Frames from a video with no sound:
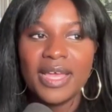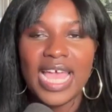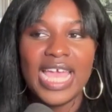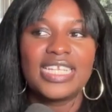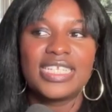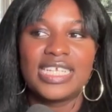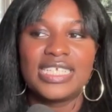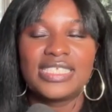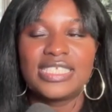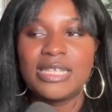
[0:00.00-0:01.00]
And
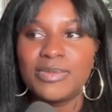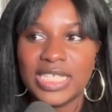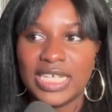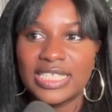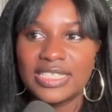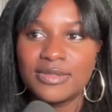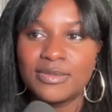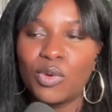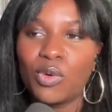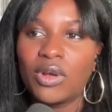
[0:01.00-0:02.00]
it seems like it's
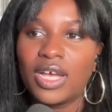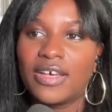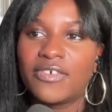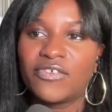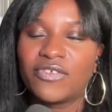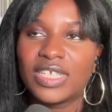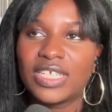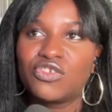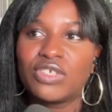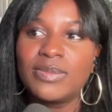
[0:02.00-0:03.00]
more of
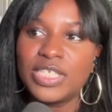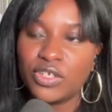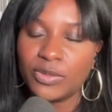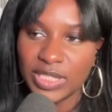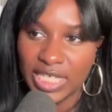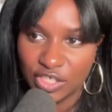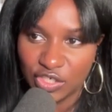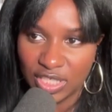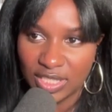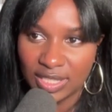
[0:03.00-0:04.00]
dream
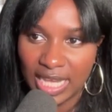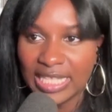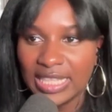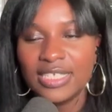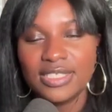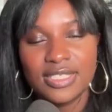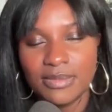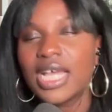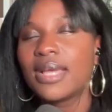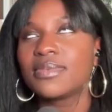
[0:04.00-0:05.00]
interpretation. I think
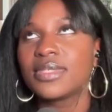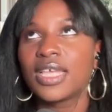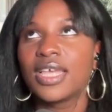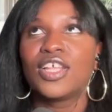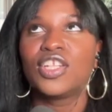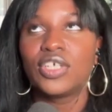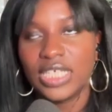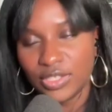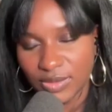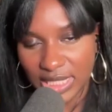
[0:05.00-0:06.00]
sometimes
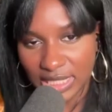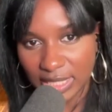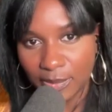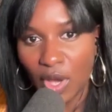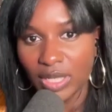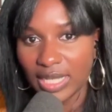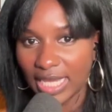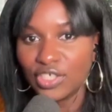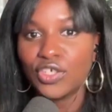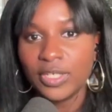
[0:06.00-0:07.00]
looking those things up
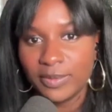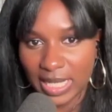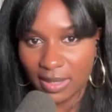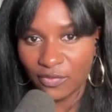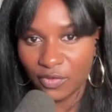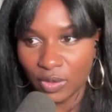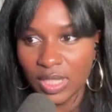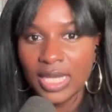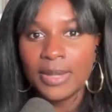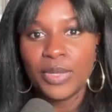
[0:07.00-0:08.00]
online could be helpful,
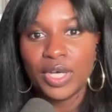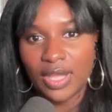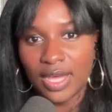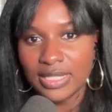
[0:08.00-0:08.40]
but a lot